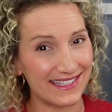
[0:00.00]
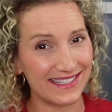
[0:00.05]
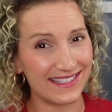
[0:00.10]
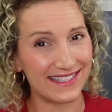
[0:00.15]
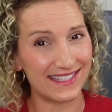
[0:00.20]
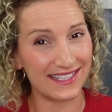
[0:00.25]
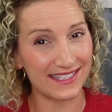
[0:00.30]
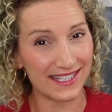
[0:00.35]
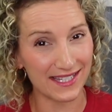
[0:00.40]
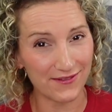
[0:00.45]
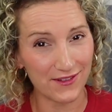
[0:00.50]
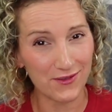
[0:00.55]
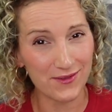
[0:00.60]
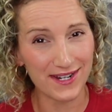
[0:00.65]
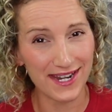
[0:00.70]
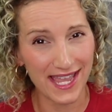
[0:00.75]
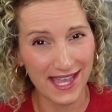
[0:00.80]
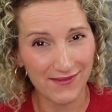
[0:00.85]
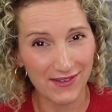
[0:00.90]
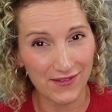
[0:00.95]
does everyone
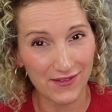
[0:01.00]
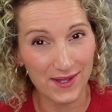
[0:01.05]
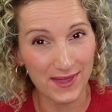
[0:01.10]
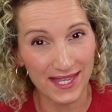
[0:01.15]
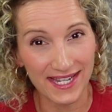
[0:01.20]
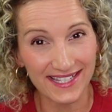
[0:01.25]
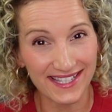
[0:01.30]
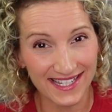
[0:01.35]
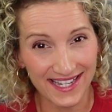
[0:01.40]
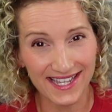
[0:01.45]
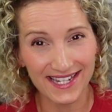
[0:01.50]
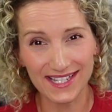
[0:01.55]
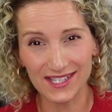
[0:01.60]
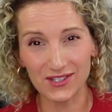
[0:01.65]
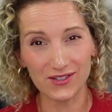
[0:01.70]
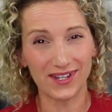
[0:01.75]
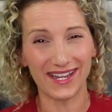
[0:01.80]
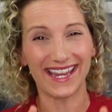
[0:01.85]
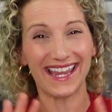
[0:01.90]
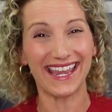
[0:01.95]
have everything done? Is
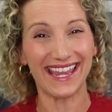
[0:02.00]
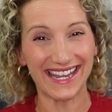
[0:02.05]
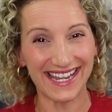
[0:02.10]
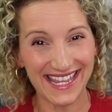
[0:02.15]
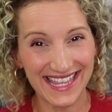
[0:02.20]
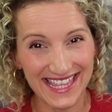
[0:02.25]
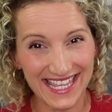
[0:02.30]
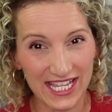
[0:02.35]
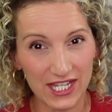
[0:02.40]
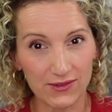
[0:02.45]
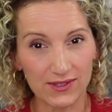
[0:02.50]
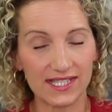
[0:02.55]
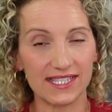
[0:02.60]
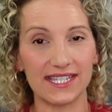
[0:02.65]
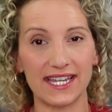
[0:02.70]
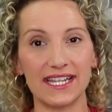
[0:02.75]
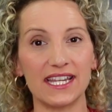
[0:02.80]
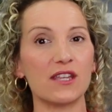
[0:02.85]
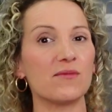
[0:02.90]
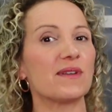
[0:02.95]
there anything
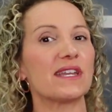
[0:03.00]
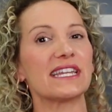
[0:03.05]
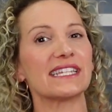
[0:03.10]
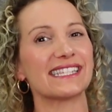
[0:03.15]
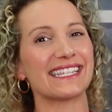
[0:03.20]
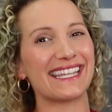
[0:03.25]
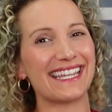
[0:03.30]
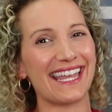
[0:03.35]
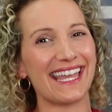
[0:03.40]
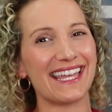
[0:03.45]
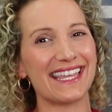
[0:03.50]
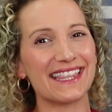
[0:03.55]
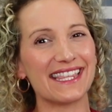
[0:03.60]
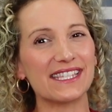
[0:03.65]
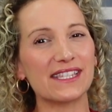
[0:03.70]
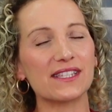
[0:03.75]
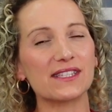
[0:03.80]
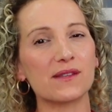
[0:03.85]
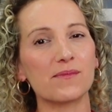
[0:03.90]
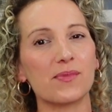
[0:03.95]
outstanding? Because again,
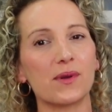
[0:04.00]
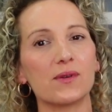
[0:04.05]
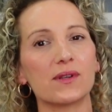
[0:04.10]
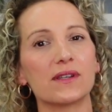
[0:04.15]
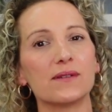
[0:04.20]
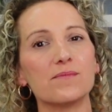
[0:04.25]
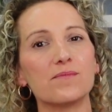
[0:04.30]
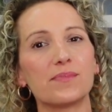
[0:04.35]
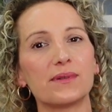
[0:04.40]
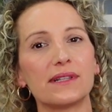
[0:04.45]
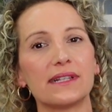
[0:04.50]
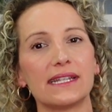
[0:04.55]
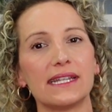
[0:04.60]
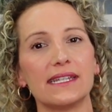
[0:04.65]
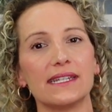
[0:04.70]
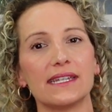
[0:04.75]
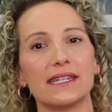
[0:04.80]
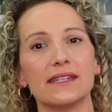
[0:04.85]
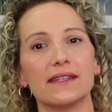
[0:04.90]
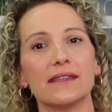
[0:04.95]
this is about
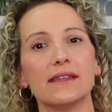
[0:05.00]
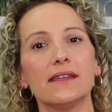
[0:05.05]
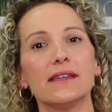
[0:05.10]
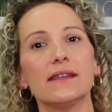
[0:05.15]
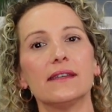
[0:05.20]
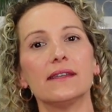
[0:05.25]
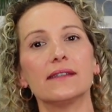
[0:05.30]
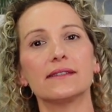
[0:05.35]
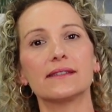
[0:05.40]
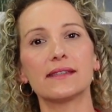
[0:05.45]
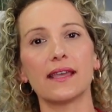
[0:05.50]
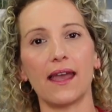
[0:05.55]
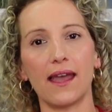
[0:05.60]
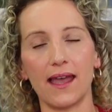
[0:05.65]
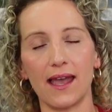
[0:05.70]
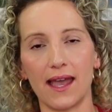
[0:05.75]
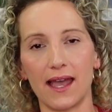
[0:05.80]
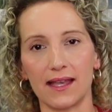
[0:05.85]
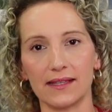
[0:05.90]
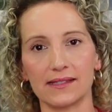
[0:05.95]
completed
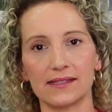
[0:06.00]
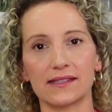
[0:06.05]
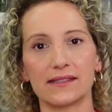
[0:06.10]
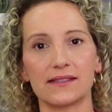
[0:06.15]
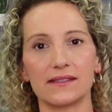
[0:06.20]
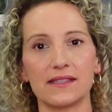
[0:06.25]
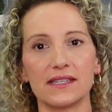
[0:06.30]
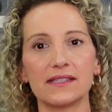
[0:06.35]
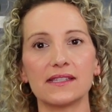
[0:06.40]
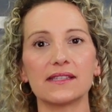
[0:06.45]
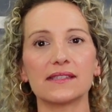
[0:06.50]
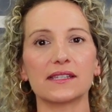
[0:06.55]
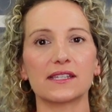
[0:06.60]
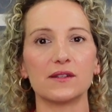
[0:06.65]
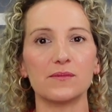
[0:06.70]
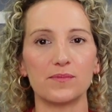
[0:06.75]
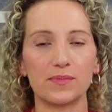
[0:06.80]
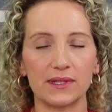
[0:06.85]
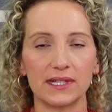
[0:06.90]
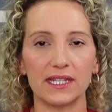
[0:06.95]
tasks. This is a
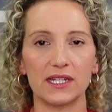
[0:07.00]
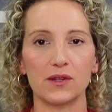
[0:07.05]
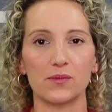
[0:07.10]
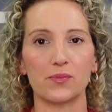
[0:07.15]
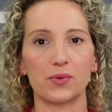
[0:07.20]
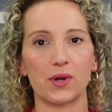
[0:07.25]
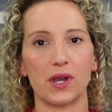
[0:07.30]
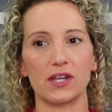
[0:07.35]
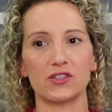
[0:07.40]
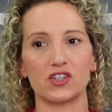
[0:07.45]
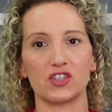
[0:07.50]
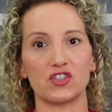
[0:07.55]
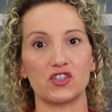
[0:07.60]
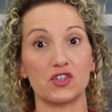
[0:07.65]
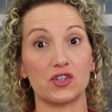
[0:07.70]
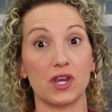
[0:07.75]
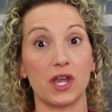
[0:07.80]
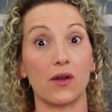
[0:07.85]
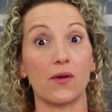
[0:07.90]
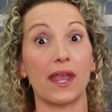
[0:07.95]
completed project you're
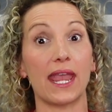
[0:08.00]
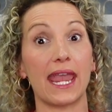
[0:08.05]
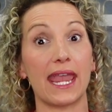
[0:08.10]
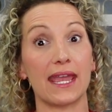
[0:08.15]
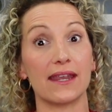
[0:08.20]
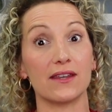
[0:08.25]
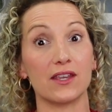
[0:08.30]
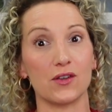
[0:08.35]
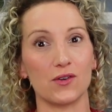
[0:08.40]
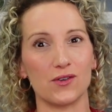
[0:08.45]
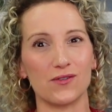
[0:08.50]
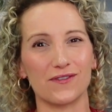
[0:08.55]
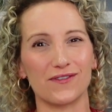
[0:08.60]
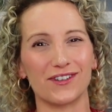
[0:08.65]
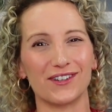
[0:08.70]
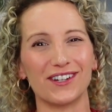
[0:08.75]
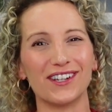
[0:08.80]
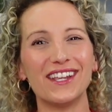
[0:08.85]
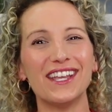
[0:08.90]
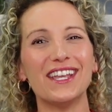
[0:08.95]
now handing
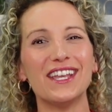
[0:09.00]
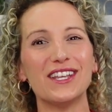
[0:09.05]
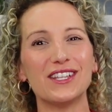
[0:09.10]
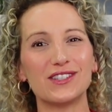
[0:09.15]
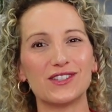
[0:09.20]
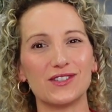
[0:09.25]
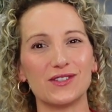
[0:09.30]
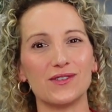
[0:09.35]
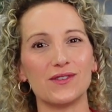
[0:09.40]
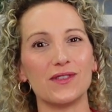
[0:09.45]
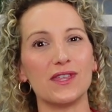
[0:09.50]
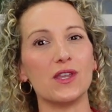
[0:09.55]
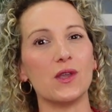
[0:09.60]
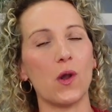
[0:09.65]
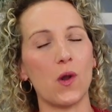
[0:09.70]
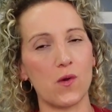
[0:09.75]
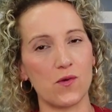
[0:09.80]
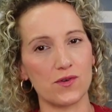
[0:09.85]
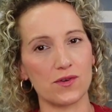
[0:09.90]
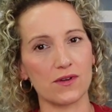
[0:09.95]
over to the
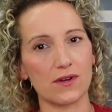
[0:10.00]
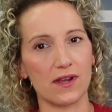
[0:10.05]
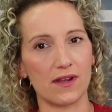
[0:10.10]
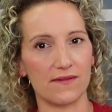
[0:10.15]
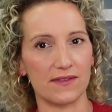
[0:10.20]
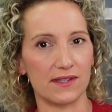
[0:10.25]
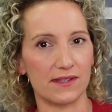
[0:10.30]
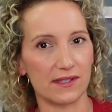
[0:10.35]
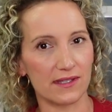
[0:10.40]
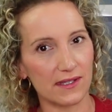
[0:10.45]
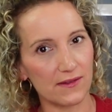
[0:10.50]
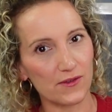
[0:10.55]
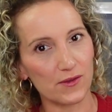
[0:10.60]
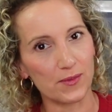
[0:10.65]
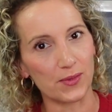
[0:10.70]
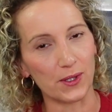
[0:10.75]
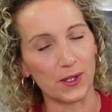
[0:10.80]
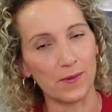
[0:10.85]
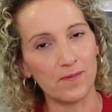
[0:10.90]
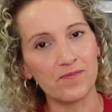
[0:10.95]
owner of the
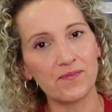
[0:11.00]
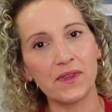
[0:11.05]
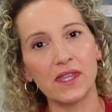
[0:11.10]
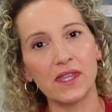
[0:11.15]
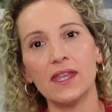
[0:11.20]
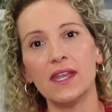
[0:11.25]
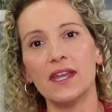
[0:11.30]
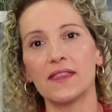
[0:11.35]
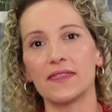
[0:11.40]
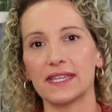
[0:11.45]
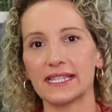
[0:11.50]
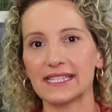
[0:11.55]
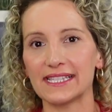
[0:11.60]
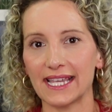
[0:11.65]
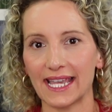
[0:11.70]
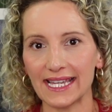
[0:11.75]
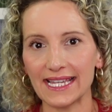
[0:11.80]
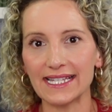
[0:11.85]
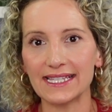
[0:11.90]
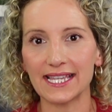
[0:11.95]
deliverable. The
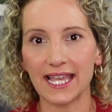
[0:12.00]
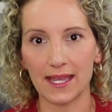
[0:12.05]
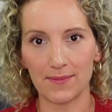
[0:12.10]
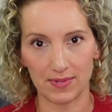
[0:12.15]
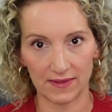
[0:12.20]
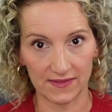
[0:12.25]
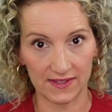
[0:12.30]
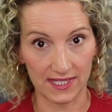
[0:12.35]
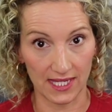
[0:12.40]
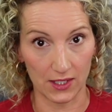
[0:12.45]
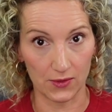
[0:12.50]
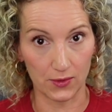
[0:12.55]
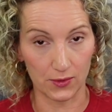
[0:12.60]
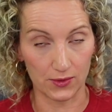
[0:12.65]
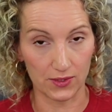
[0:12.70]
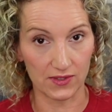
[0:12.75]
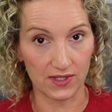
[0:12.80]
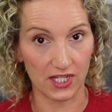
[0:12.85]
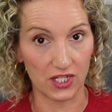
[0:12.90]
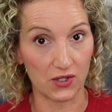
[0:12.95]
second type of
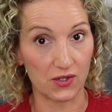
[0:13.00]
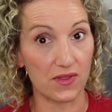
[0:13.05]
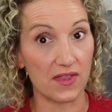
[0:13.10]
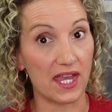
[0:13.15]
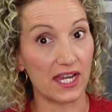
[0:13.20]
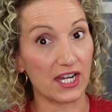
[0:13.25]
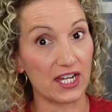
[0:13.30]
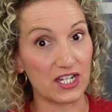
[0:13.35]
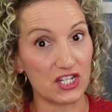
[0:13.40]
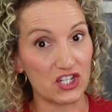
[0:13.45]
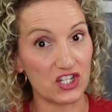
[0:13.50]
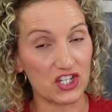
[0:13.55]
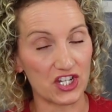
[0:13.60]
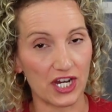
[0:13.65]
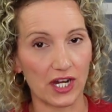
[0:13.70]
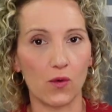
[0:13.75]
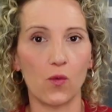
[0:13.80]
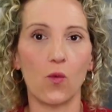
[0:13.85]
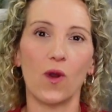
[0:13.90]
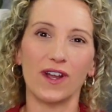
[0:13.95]
stakeholders that you're then going to
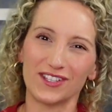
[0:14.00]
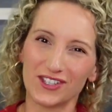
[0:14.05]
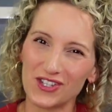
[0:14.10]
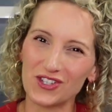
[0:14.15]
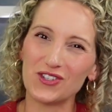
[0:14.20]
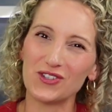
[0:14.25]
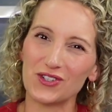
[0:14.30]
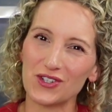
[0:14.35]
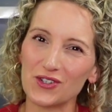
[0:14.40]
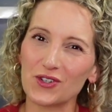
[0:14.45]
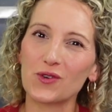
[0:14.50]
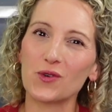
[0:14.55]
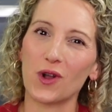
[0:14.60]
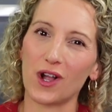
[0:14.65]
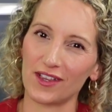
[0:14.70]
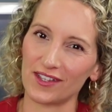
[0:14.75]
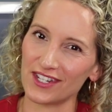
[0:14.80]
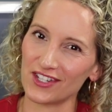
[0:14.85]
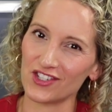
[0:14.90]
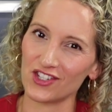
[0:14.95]
share once you do your
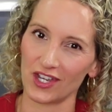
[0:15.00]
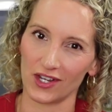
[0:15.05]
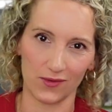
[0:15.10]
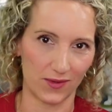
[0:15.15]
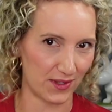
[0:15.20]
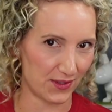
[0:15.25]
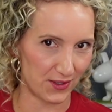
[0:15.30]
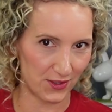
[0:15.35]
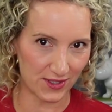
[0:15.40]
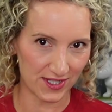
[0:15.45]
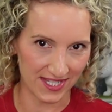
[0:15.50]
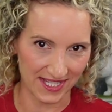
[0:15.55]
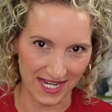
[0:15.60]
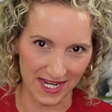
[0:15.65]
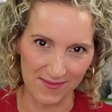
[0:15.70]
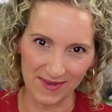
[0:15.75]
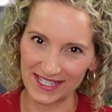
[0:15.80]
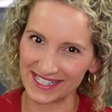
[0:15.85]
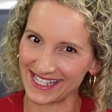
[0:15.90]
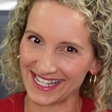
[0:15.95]
quality check with your
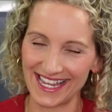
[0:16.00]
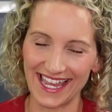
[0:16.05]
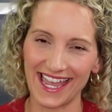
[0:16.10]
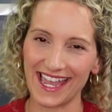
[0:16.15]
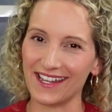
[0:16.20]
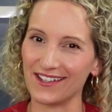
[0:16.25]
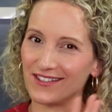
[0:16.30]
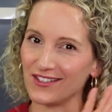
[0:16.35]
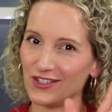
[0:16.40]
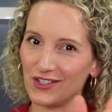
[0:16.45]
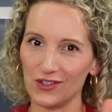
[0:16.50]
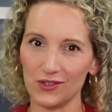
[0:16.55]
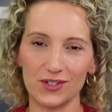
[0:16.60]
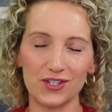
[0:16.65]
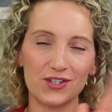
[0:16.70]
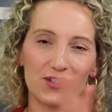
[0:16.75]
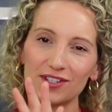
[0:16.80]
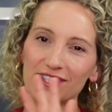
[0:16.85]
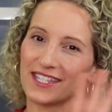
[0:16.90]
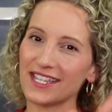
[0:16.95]
team, because again, you and
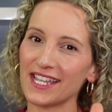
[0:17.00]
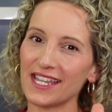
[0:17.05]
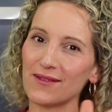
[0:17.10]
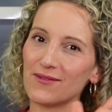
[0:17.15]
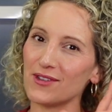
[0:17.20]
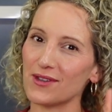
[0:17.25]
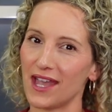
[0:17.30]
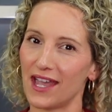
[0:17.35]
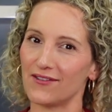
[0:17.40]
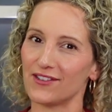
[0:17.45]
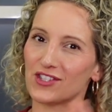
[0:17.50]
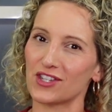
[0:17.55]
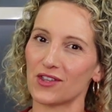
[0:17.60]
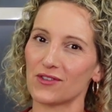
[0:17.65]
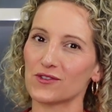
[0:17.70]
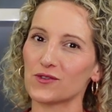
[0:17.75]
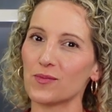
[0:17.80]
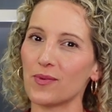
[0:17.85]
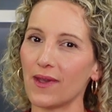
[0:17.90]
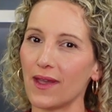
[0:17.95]
your team, you have each
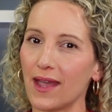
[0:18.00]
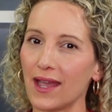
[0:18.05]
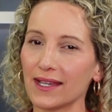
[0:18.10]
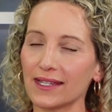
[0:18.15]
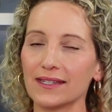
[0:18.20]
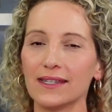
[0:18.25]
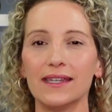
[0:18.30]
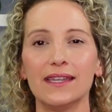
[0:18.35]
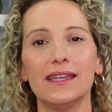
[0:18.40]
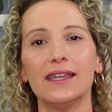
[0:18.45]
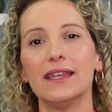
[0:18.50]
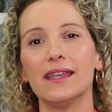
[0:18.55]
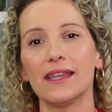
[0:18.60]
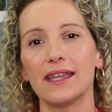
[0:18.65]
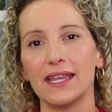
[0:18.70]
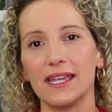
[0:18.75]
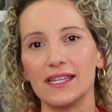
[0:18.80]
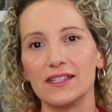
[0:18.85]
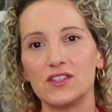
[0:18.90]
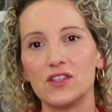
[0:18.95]
other's back,
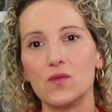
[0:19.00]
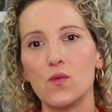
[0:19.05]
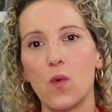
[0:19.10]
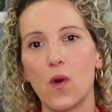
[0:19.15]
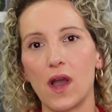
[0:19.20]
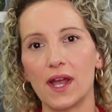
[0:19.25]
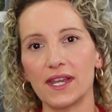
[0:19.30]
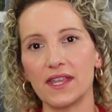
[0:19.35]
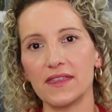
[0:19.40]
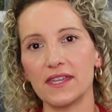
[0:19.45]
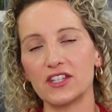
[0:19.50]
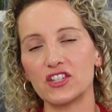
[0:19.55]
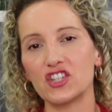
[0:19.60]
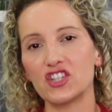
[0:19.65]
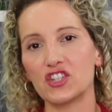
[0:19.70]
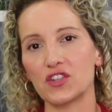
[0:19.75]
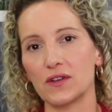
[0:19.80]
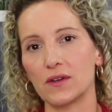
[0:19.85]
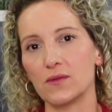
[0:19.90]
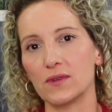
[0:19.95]
is you want to then
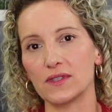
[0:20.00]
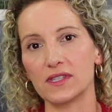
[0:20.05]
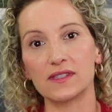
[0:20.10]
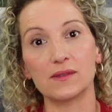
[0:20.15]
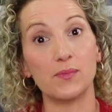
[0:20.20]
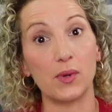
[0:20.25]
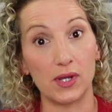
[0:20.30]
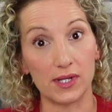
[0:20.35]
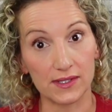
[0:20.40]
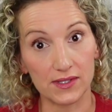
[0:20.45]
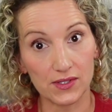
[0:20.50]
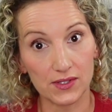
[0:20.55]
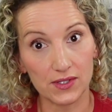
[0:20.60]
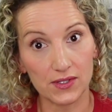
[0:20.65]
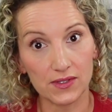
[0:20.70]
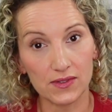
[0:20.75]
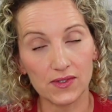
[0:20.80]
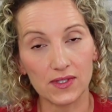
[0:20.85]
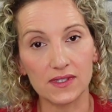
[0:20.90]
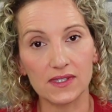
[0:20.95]
share it with
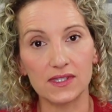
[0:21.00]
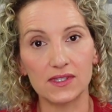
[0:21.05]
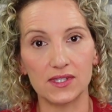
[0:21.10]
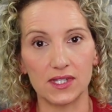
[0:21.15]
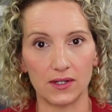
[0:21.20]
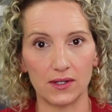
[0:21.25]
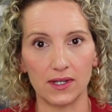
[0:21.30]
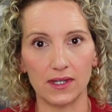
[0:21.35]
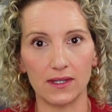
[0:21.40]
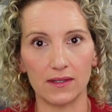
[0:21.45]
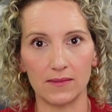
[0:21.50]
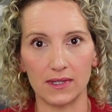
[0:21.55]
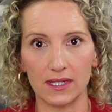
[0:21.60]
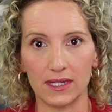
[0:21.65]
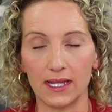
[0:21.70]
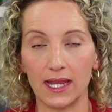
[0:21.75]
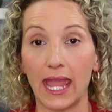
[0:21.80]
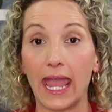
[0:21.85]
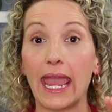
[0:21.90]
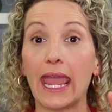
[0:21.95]
sponsors, steering
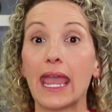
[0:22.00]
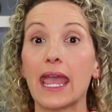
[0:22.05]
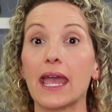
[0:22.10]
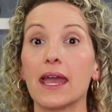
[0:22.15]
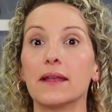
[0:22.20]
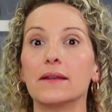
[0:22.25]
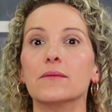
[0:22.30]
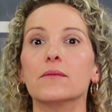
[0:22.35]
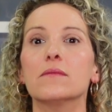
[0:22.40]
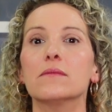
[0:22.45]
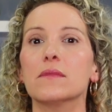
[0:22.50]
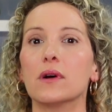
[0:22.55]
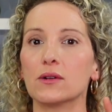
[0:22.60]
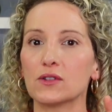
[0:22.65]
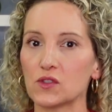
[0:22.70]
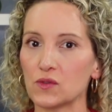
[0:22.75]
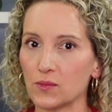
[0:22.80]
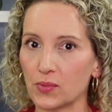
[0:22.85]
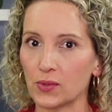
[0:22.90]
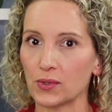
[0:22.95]
committee, and
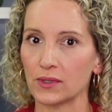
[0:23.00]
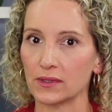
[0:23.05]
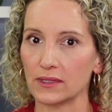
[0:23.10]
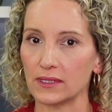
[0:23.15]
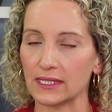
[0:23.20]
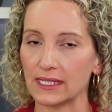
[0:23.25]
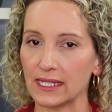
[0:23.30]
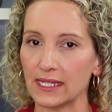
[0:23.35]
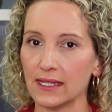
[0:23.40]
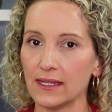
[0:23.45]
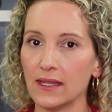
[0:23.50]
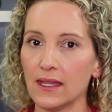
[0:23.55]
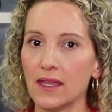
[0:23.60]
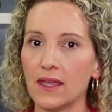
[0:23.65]
most importantly,